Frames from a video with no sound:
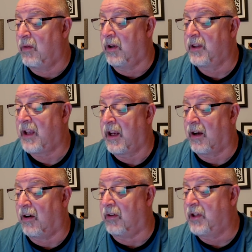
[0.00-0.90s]
one
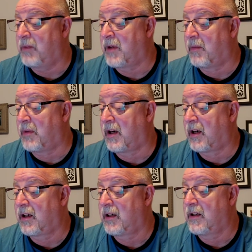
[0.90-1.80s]
thing. Oh, tip
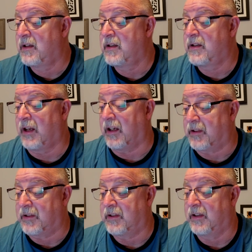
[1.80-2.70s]
number
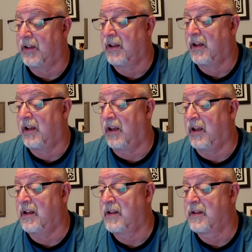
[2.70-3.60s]
6
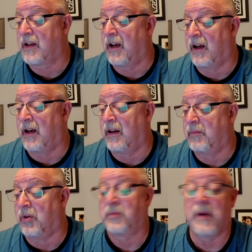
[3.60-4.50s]
is
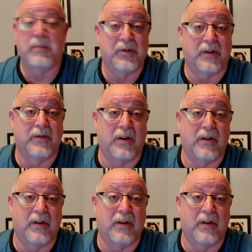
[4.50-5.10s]
most people don't